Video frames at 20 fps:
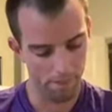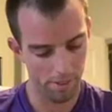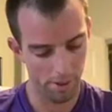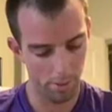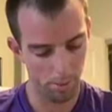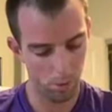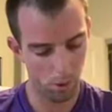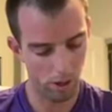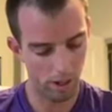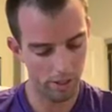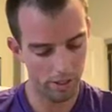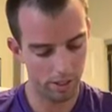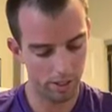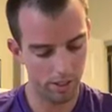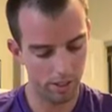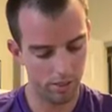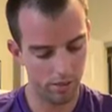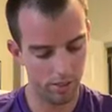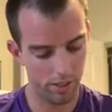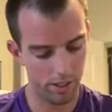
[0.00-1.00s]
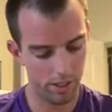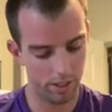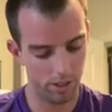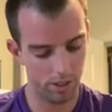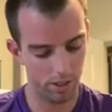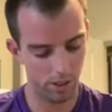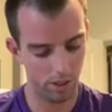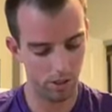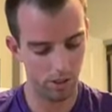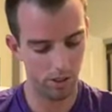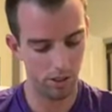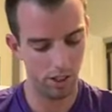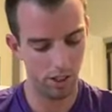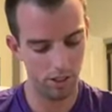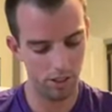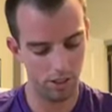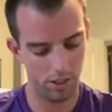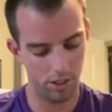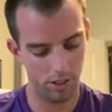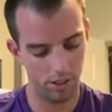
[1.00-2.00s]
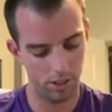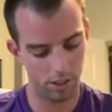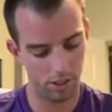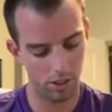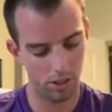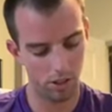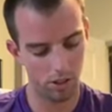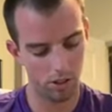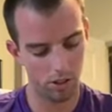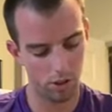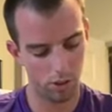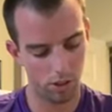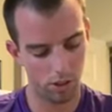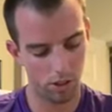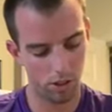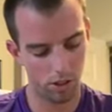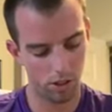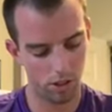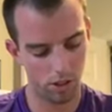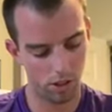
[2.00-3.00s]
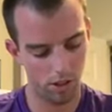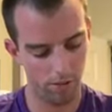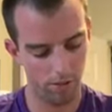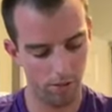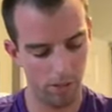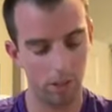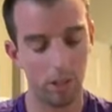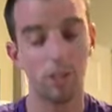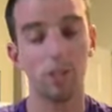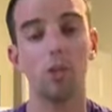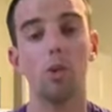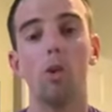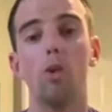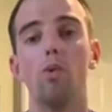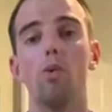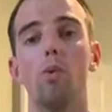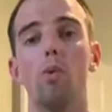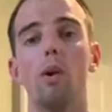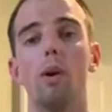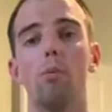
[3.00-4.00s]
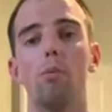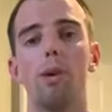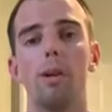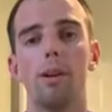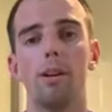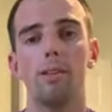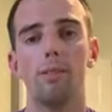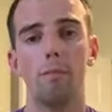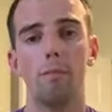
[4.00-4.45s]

The process of disassociation can also occur if feelings are overwhelming.